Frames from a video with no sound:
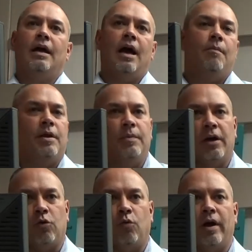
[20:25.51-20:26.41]
How many
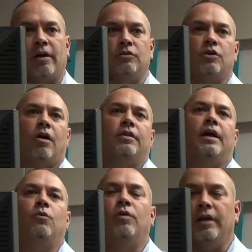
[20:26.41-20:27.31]
medical records are
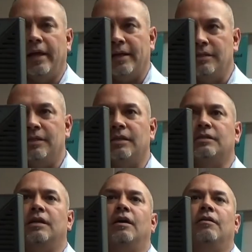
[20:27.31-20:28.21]
they? What do they
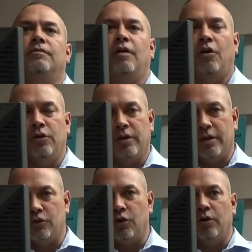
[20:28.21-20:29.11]
consist of? Are you the
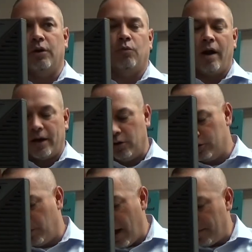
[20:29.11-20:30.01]
custodian of
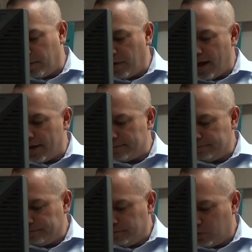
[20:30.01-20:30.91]
records? Blah, blah, blah.
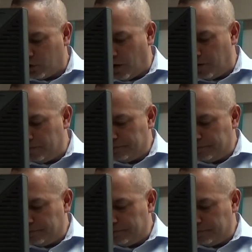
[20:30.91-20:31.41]
So